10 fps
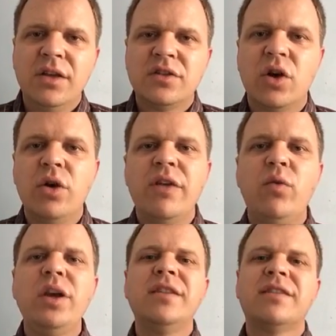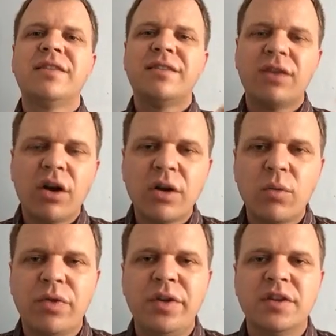So if we can start
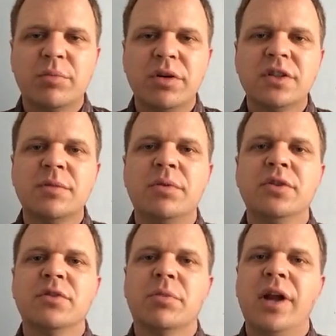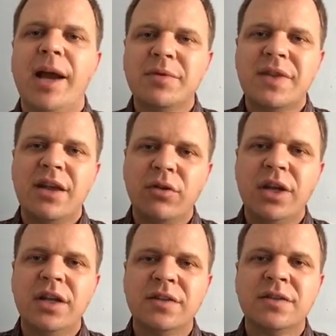with these principles, perhaps that'll
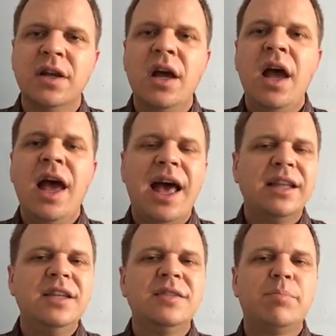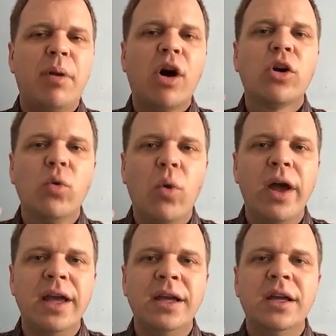get us at least part
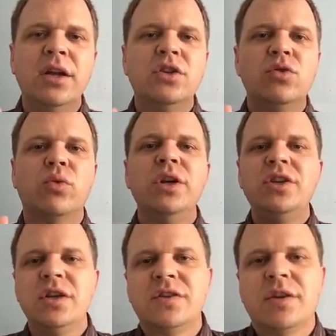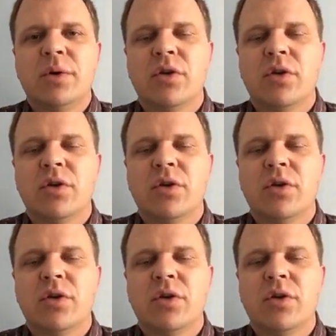way to reaching some